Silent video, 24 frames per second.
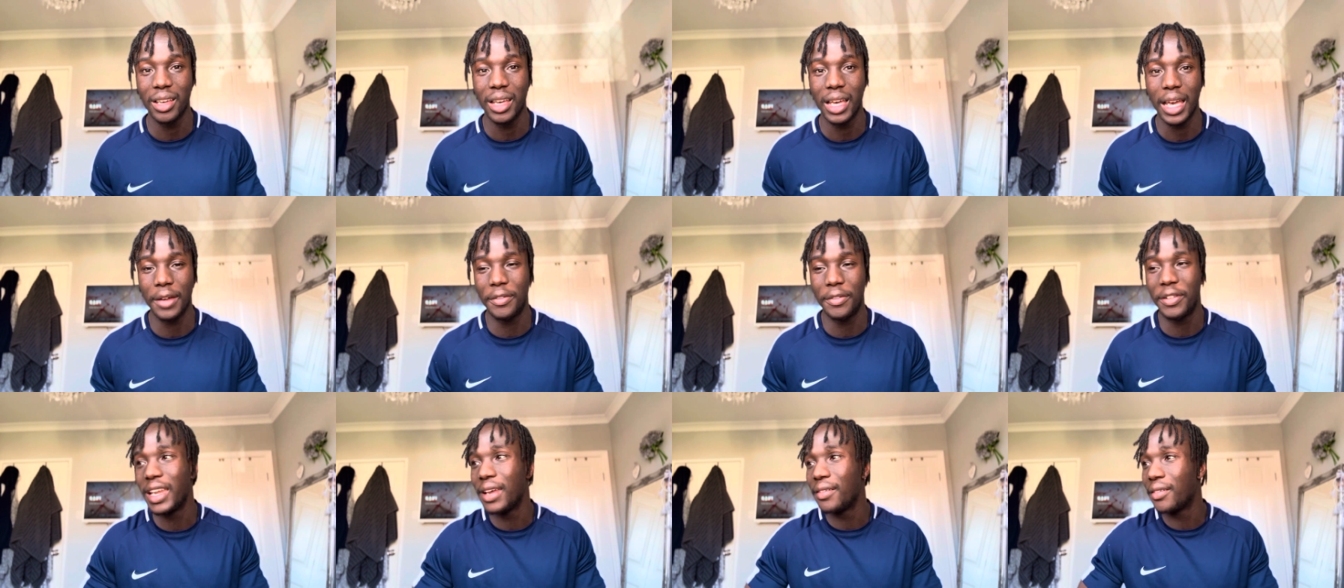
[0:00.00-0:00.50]

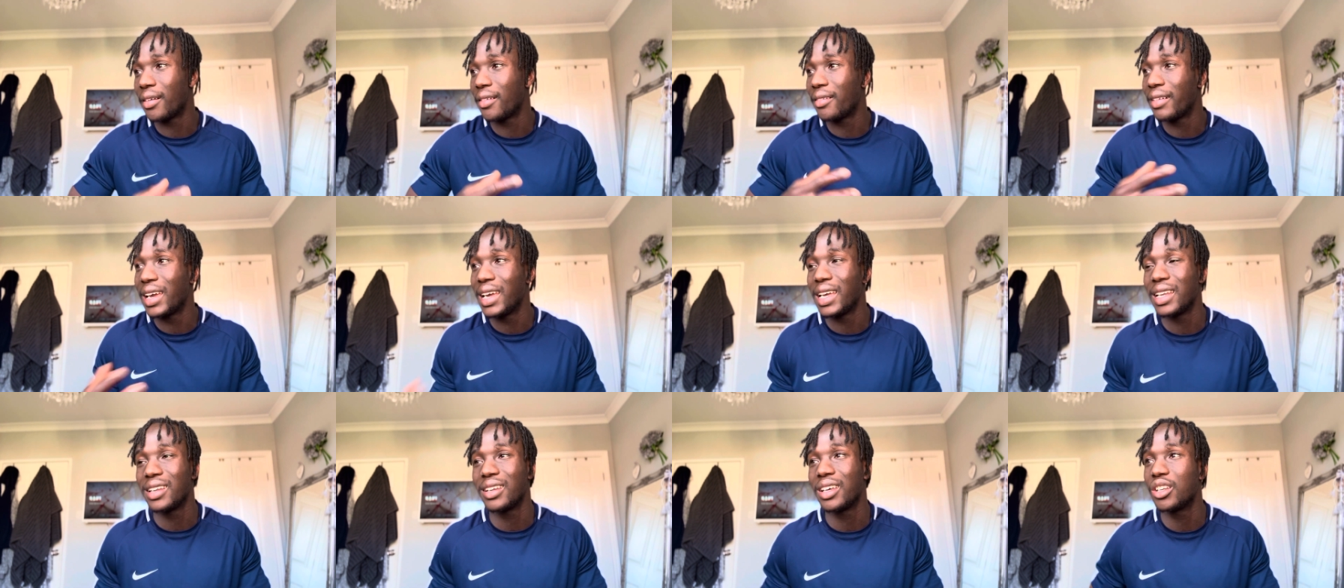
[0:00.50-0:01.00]
If it never
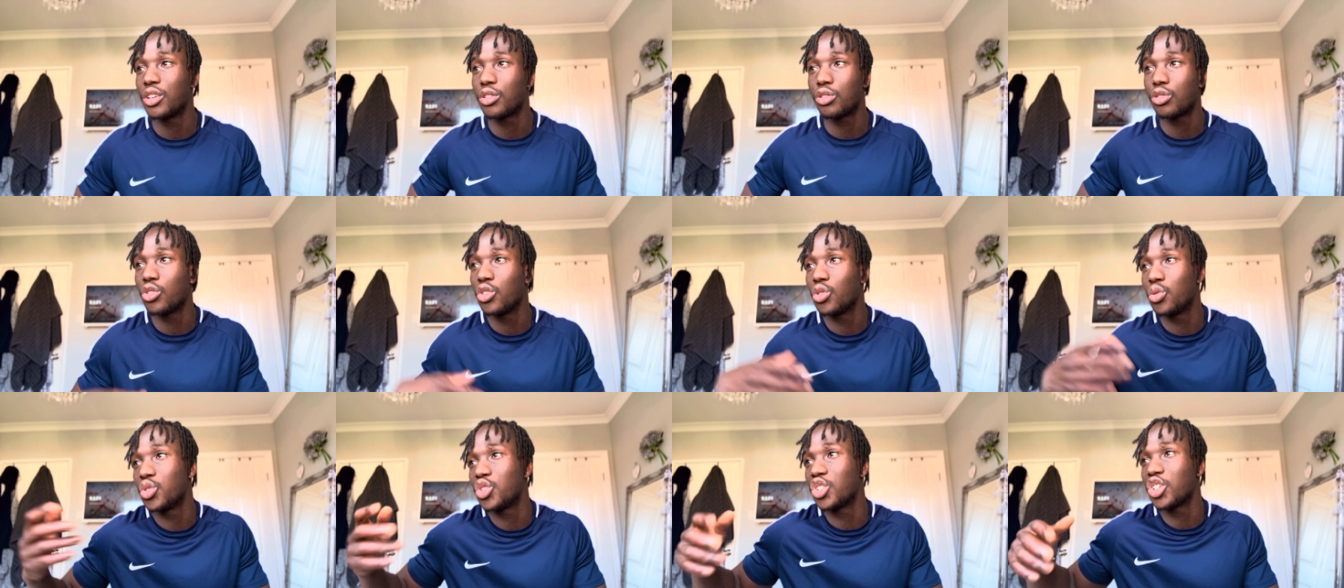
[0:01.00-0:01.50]
rained, then the
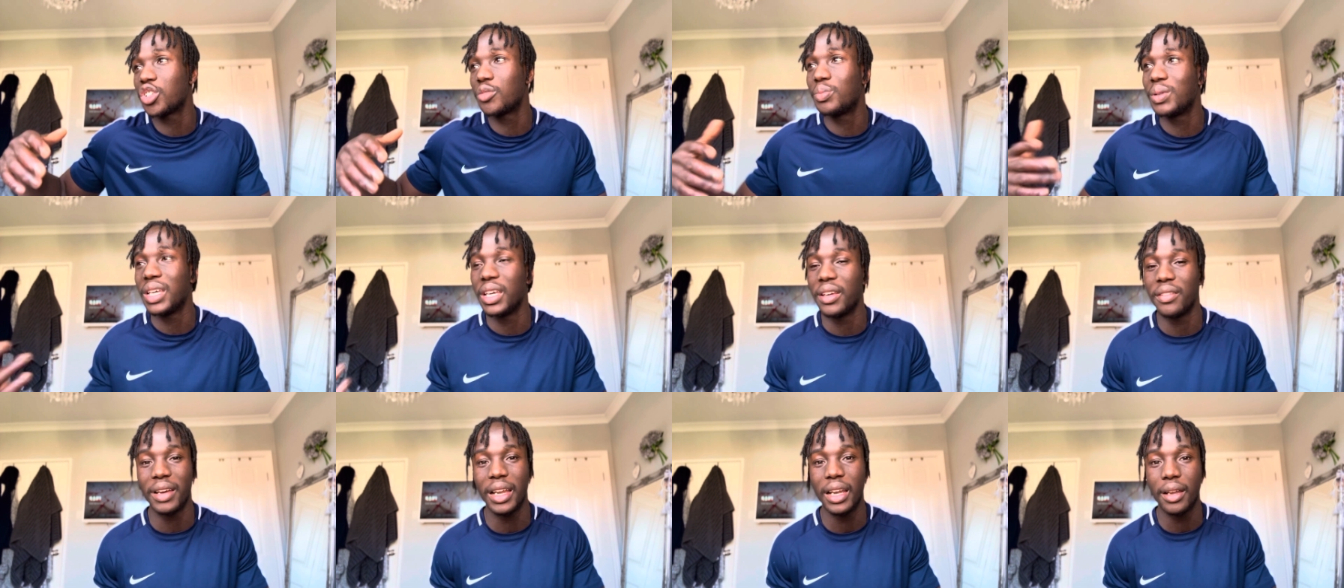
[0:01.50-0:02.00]
sun will just
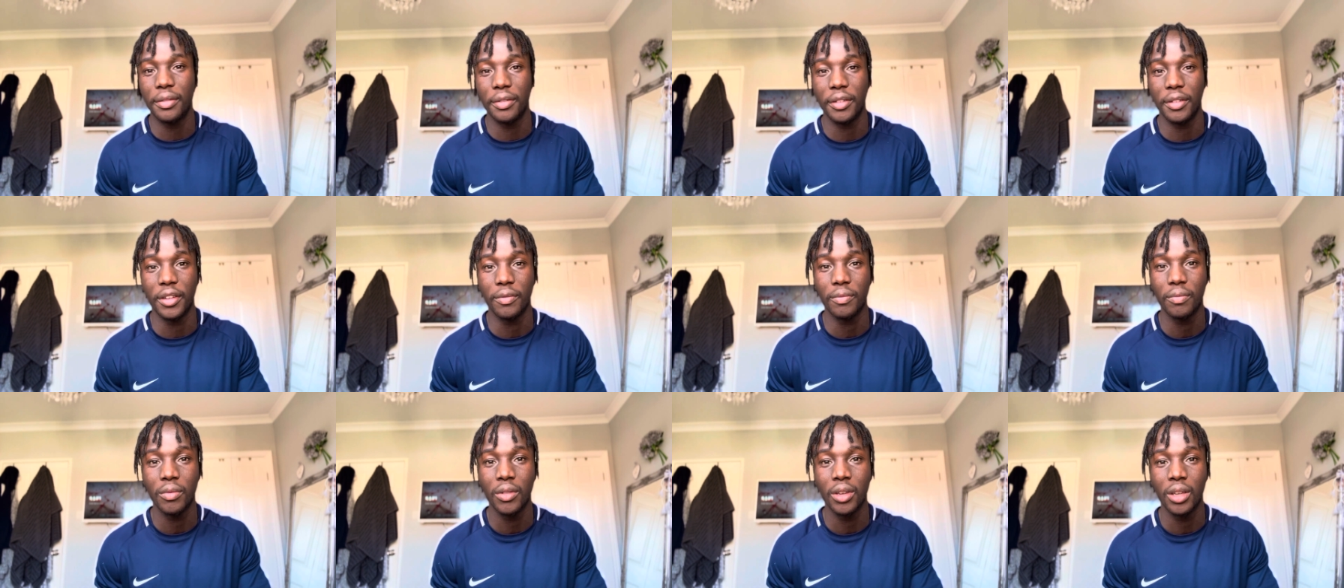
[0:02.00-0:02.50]
be
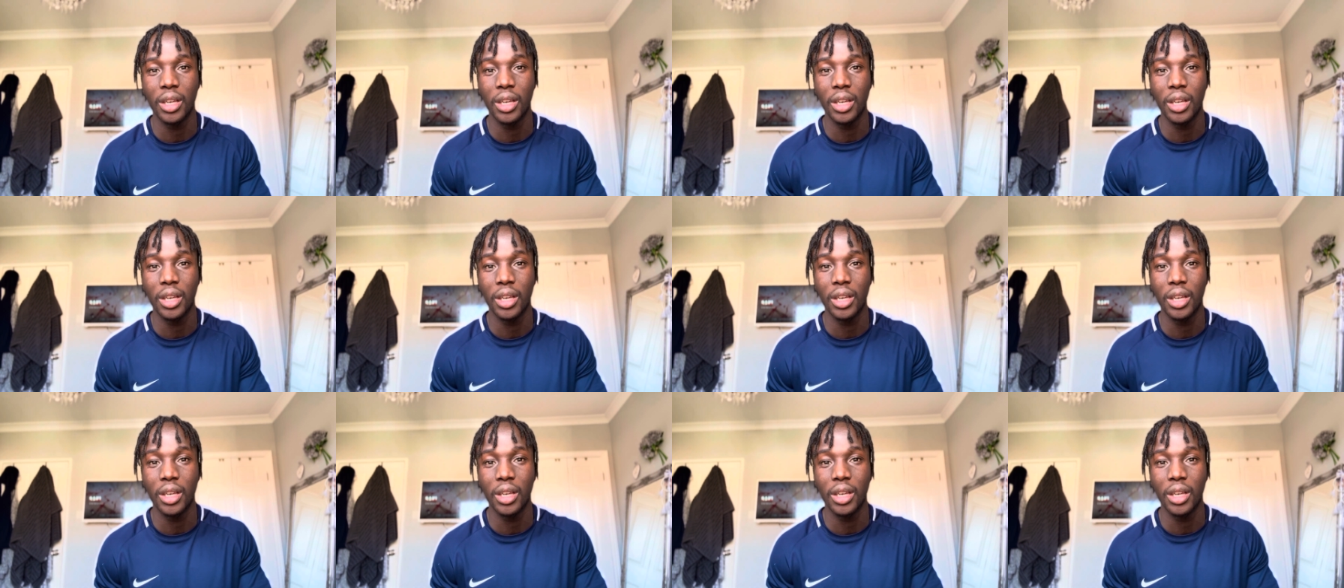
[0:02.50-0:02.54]
irrelevant.